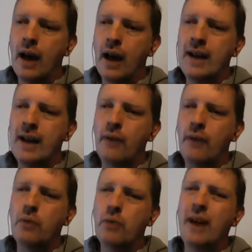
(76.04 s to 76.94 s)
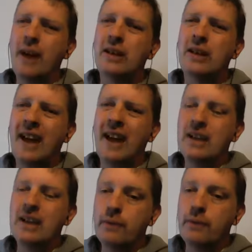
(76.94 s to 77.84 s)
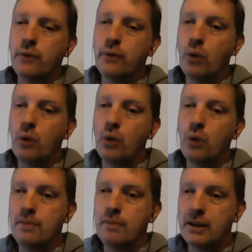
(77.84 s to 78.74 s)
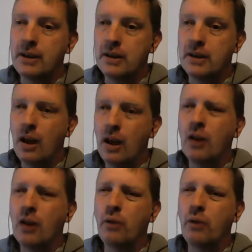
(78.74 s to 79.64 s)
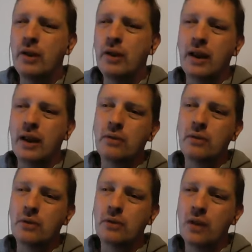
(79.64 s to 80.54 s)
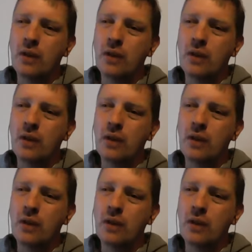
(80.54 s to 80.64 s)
never the rain caked and frozen mist covering the hills.